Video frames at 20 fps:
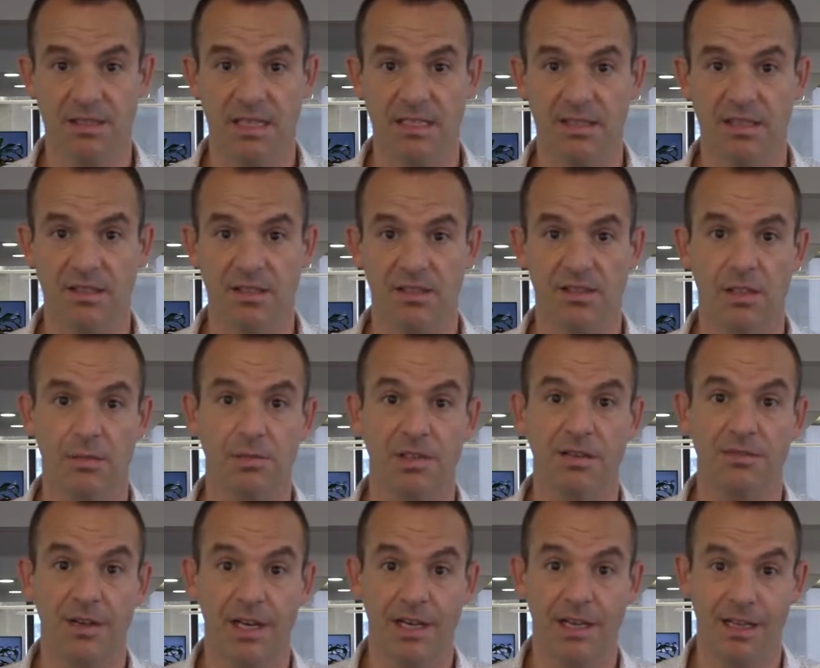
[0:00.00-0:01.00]
this is a subject
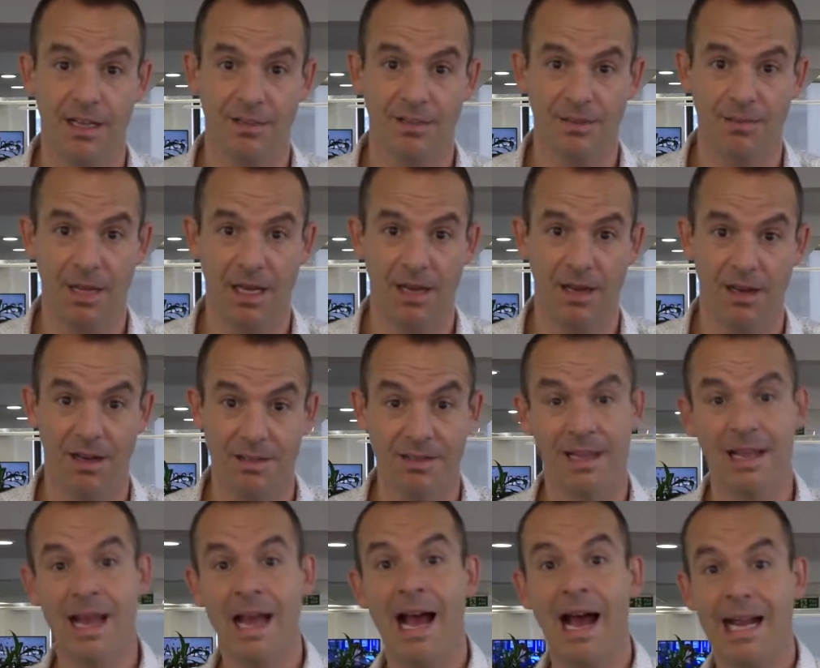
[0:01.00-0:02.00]
very close to my heart,
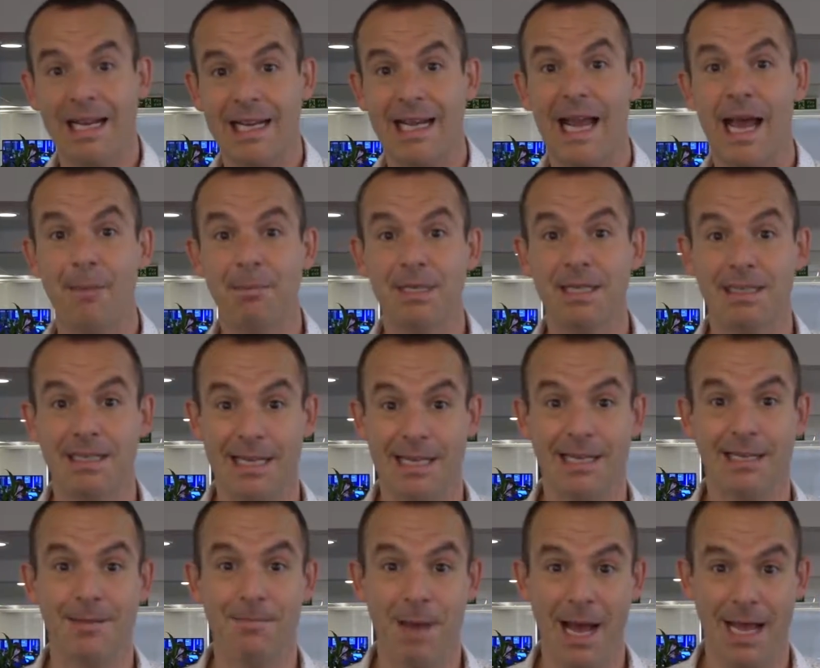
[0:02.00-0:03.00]
and I am indeed
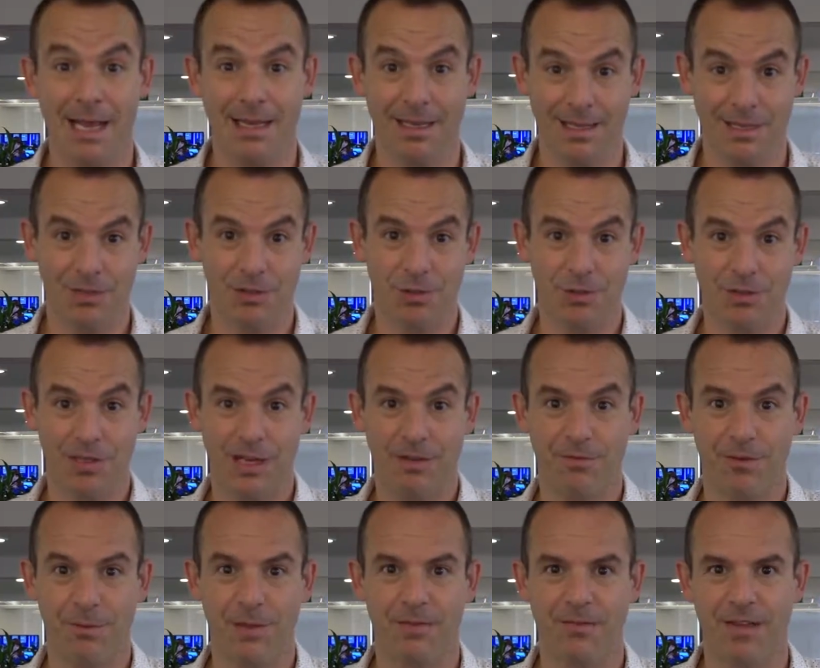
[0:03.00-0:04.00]
a mank, as you'll tell
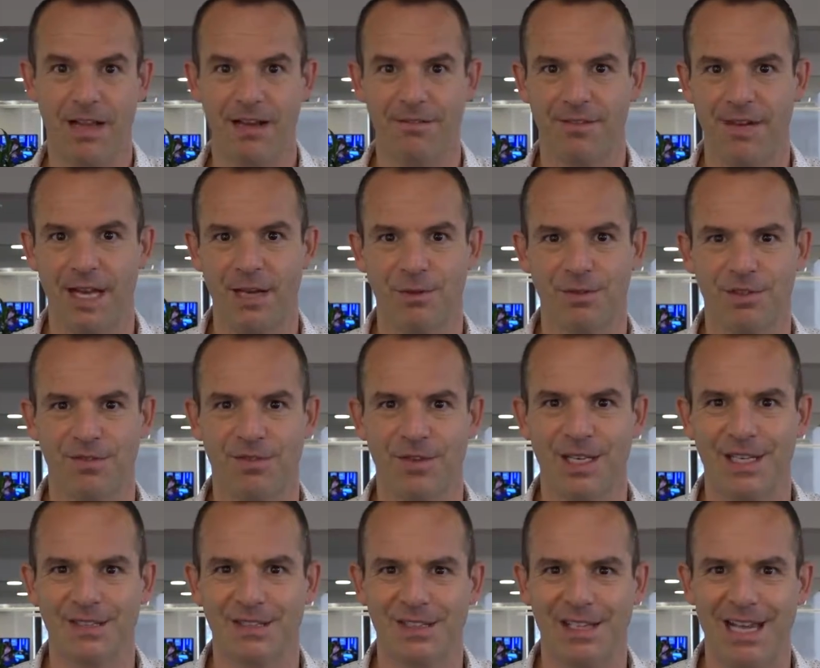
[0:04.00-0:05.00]
from the flat vowels if you
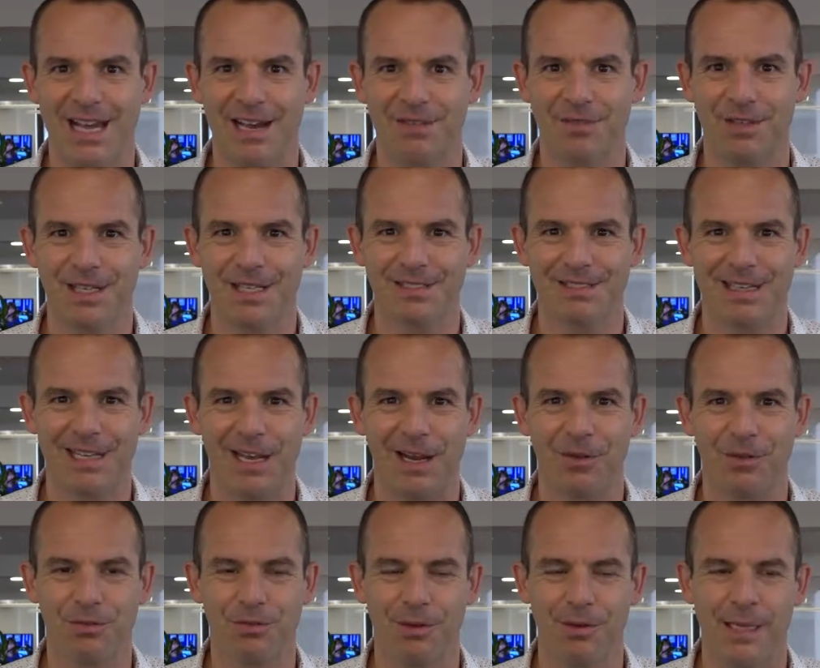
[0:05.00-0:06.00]
listen carefully as I go
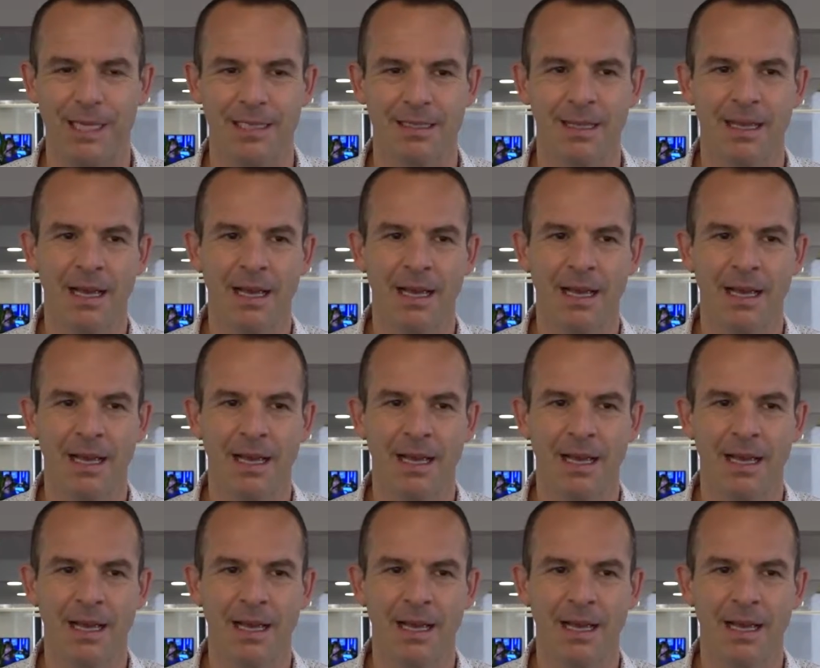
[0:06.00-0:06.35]
through it.